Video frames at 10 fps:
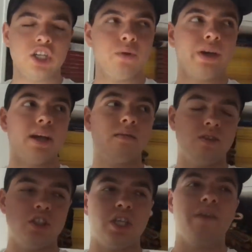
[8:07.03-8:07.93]
we can
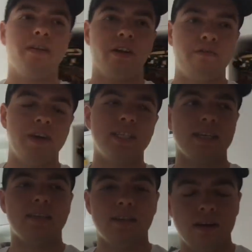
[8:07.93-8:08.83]
just have another
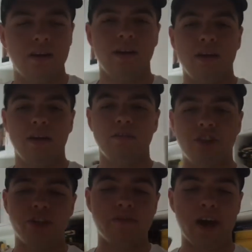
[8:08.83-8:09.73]
visit if
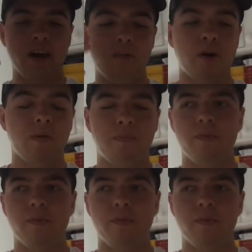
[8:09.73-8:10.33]
she's available.